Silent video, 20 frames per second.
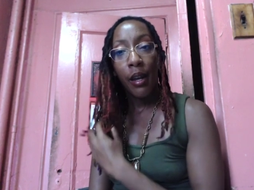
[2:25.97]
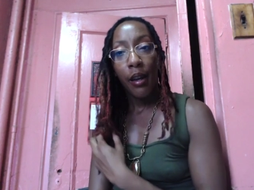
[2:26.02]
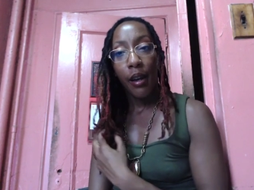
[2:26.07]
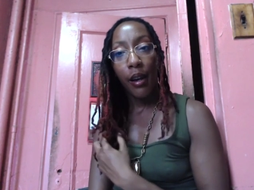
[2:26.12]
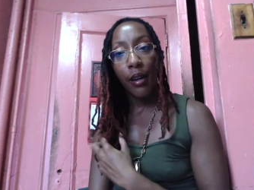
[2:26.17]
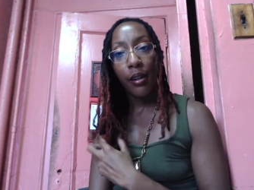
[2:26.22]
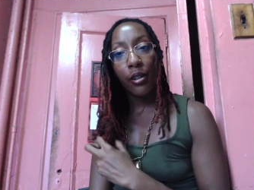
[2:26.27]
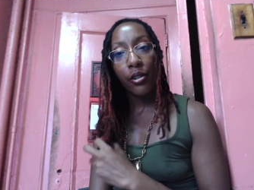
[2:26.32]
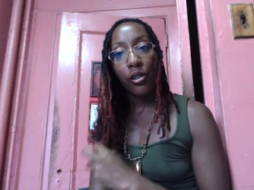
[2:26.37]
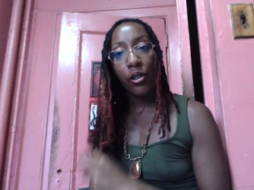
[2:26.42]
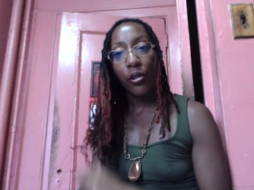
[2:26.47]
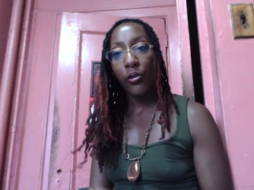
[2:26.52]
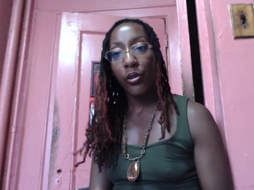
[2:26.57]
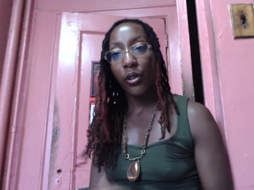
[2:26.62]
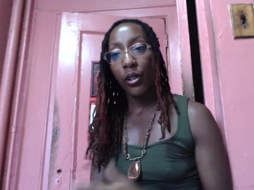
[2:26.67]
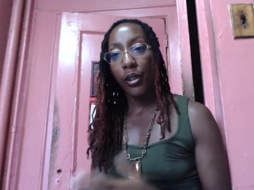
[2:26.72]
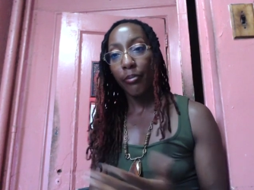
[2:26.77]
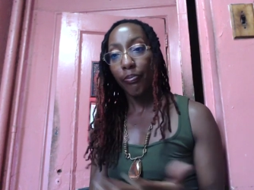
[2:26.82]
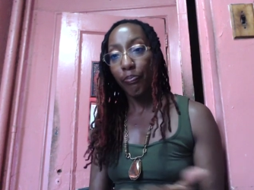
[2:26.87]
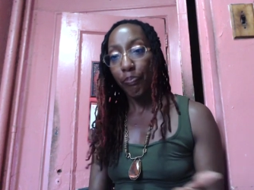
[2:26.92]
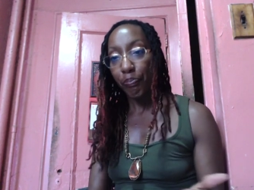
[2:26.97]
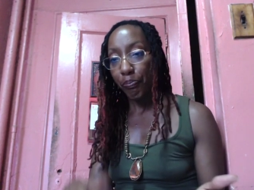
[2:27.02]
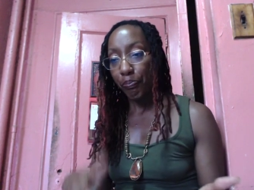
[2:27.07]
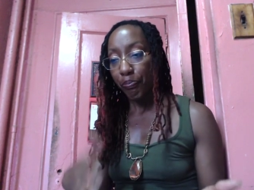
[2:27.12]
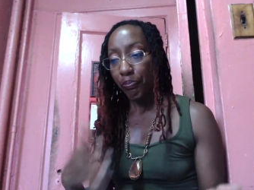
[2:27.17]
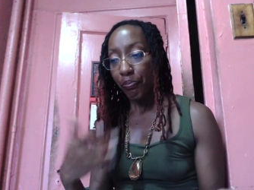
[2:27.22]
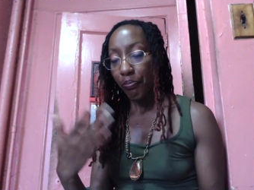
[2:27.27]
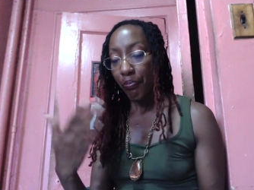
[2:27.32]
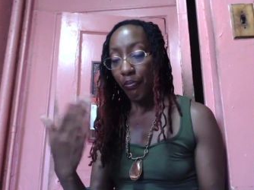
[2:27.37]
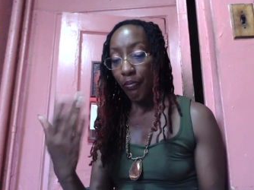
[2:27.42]
And I told her,
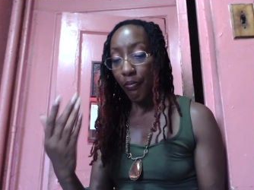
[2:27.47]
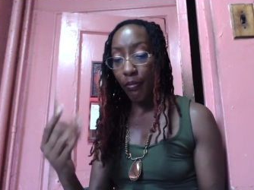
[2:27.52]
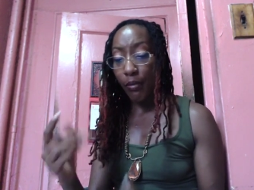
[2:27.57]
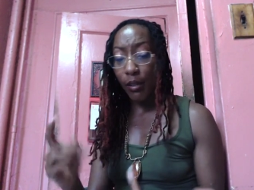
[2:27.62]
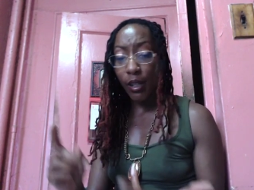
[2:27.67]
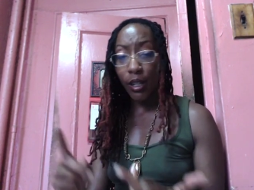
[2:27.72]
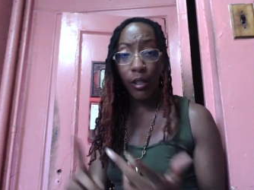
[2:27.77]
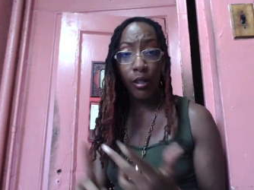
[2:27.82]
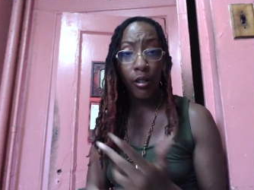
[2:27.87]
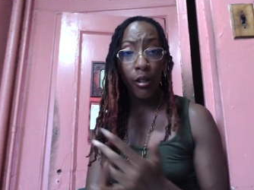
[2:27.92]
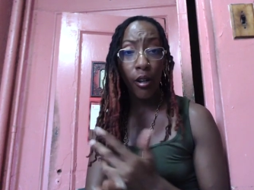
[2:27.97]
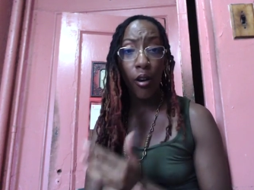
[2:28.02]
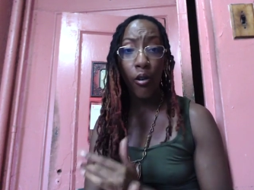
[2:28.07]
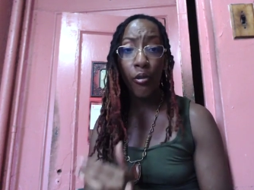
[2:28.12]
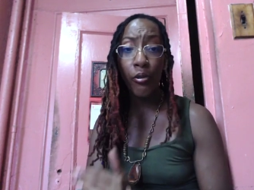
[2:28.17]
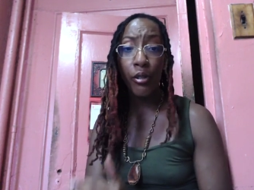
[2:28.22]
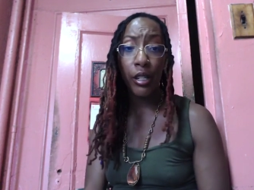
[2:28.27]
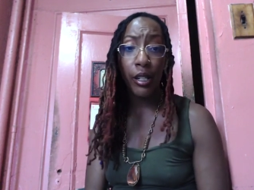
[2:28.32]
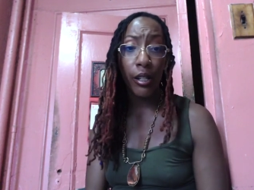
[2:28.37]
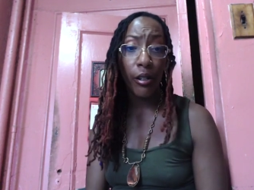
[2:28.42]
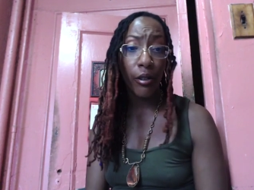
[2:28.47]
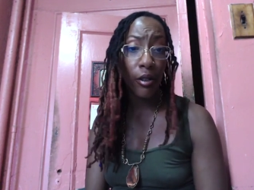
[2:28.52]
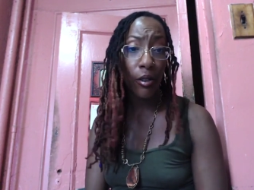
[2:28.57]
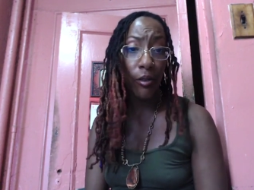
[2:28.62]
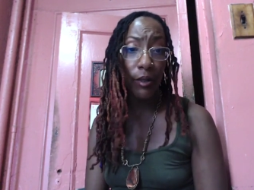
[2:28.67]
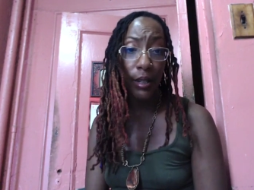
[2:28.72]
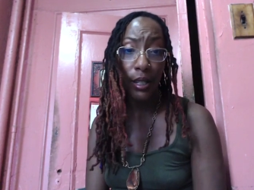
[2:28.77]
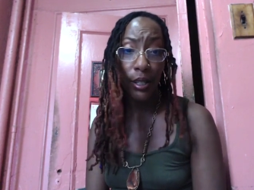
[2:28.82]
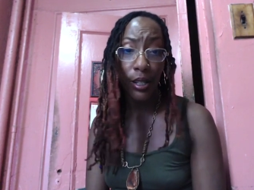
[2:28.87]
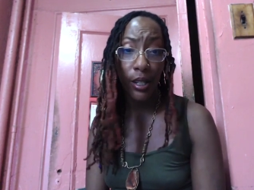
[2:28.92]
OD on
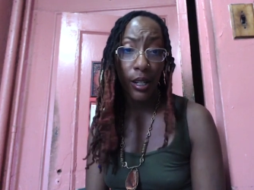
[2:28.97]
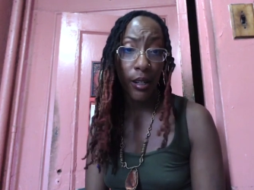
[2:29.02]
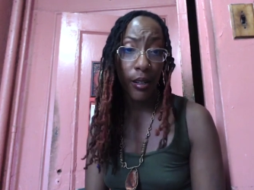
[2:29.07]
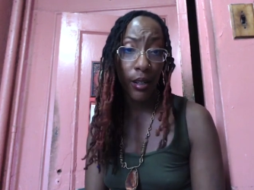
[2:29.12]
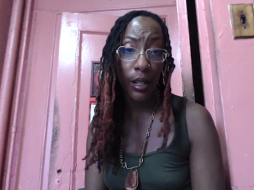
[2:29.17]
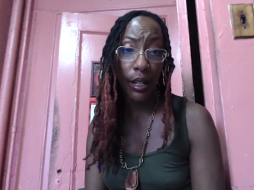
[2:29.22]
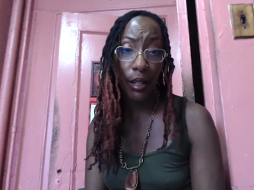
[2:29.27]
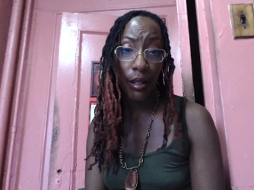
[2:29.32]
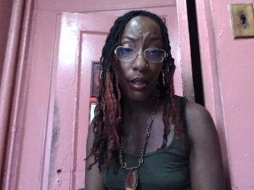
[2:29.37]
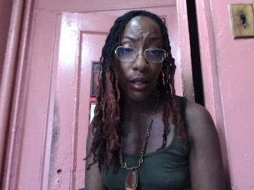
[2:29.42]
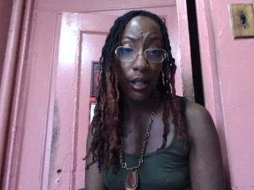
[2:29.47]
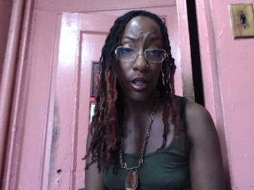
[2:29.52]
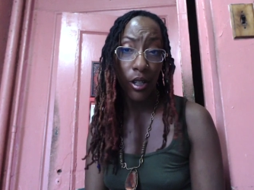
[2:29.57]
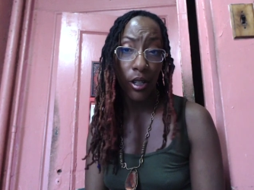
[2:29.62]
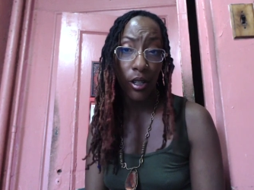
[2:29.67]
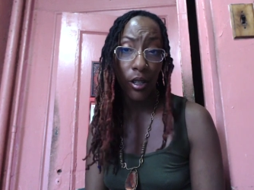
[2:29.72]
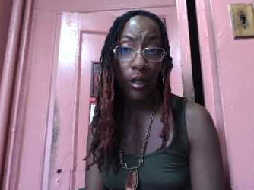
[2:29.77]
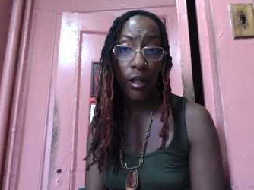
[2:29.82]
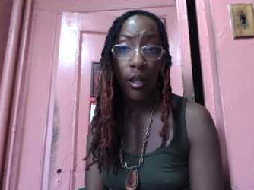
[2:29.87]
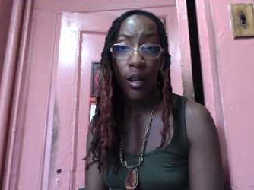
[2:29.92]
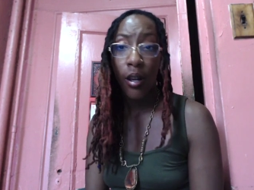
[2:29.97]
green tea and echinacea,